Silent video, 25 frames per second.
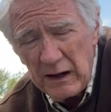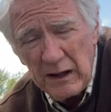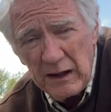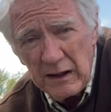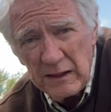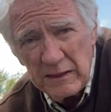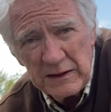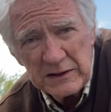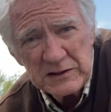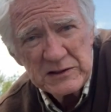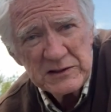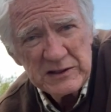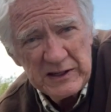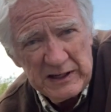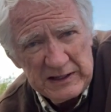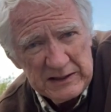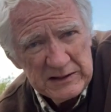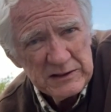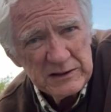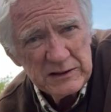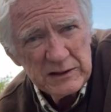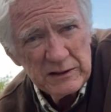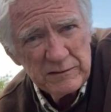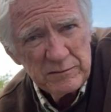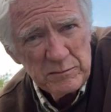the
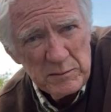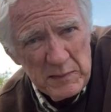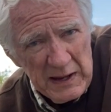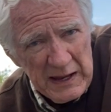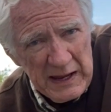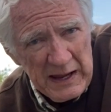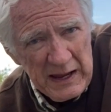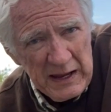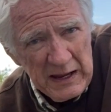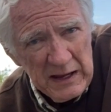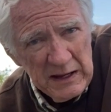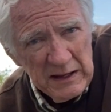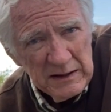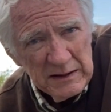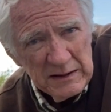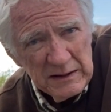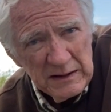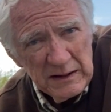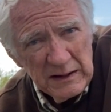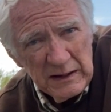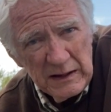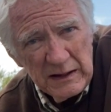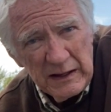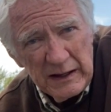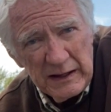6th of May,
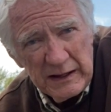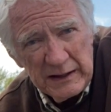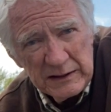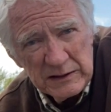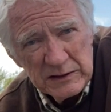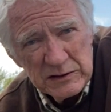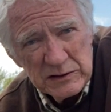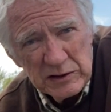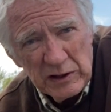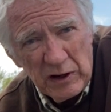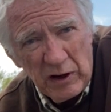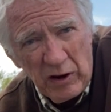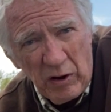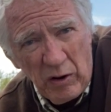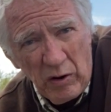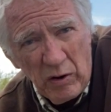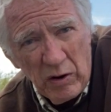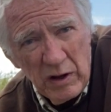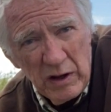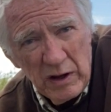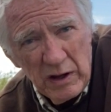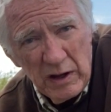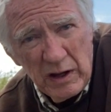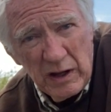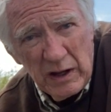and so
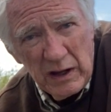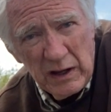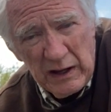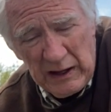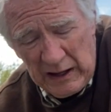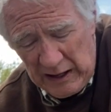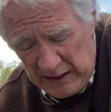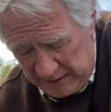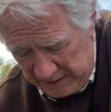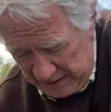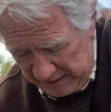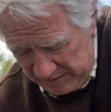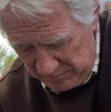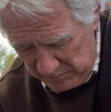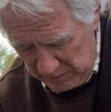they've